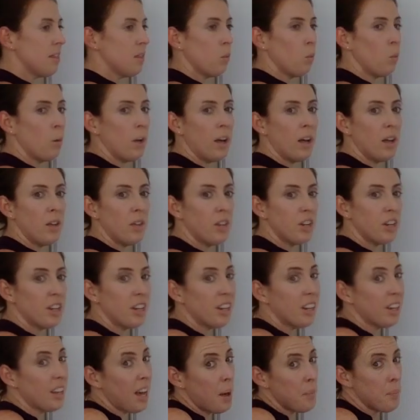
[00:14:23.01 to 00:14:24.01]
well, they're
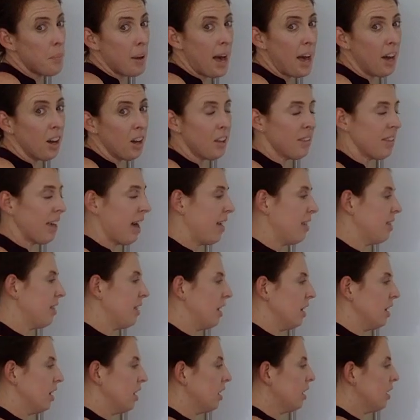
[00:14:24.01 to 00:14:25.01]
going to cut back on that
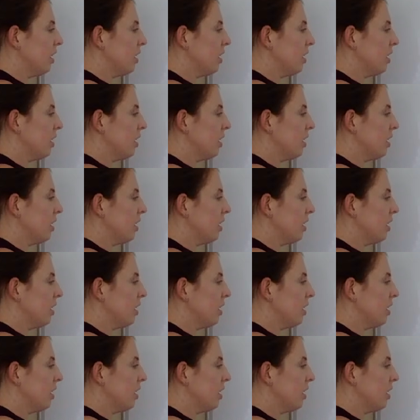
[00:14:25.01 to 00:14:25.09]
thing.